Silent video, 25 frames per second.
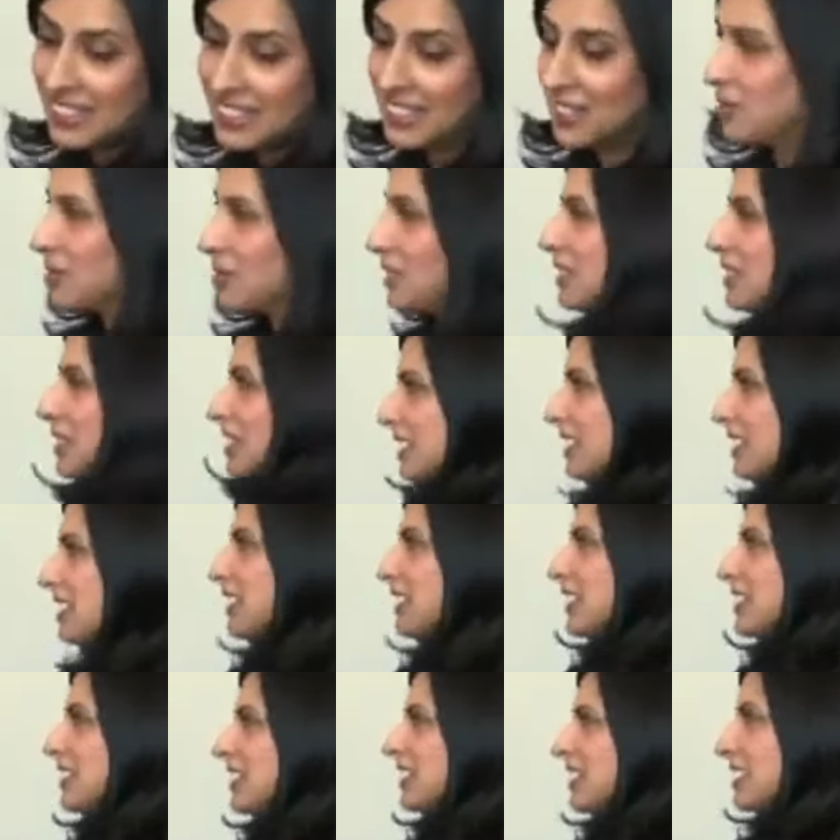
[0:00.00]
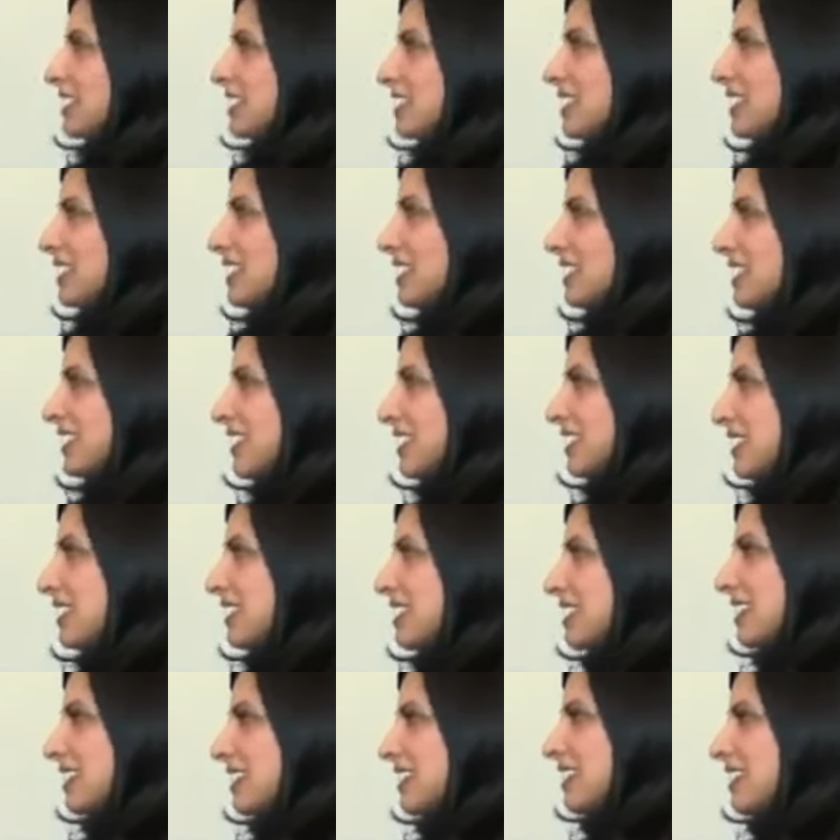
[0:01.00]
You know, I'm thrilled to hear
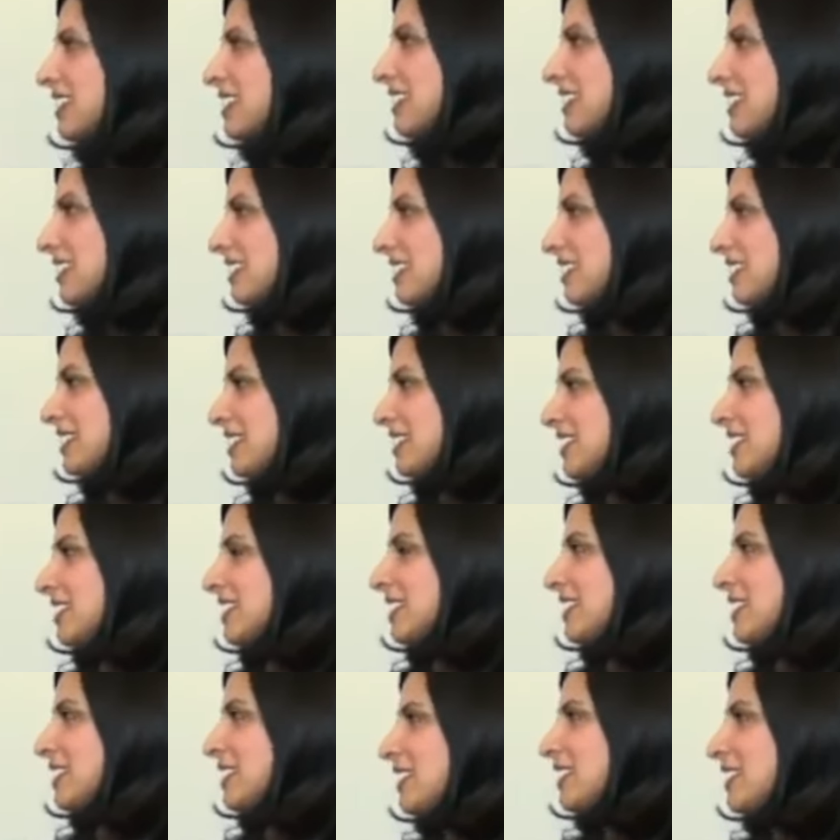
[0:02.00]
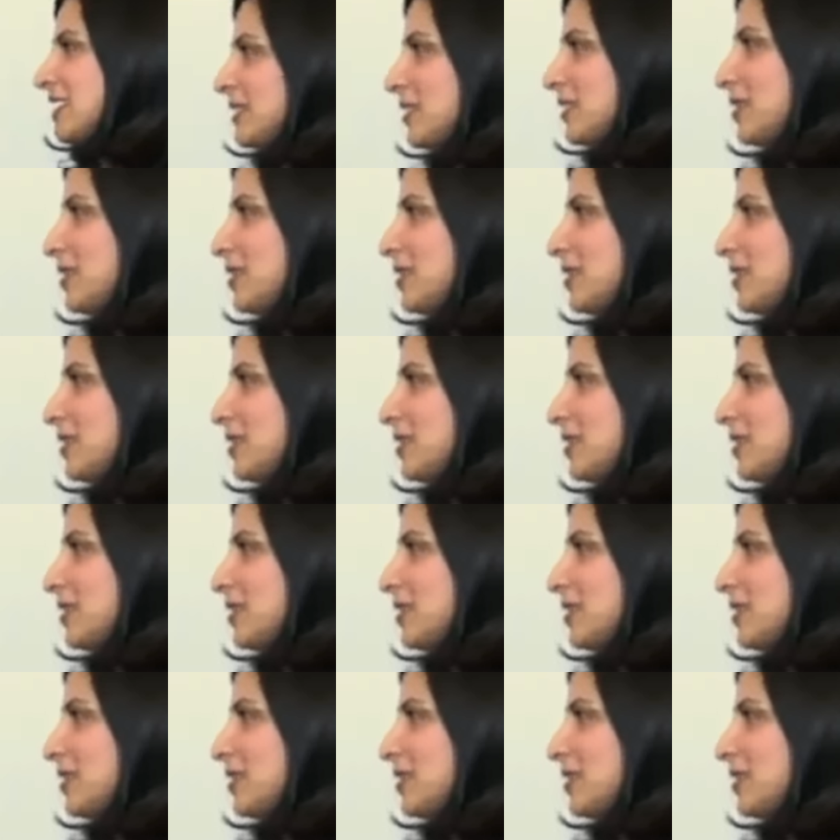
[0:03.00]
that, and I'm thrilled to be here, and I want to